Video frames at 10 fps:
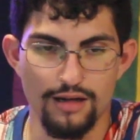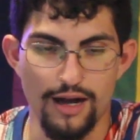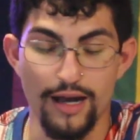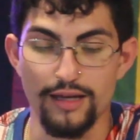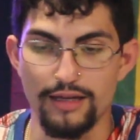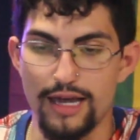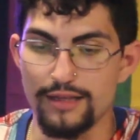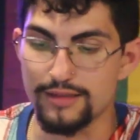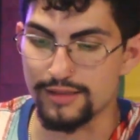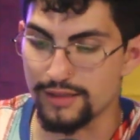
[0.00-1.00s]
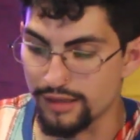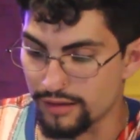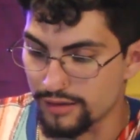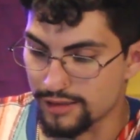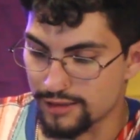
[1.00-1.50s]
hate to say
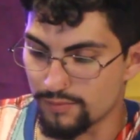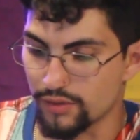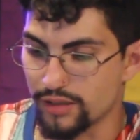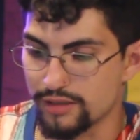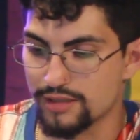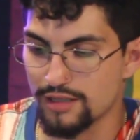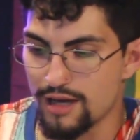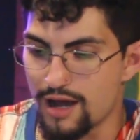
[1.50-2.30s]
this, but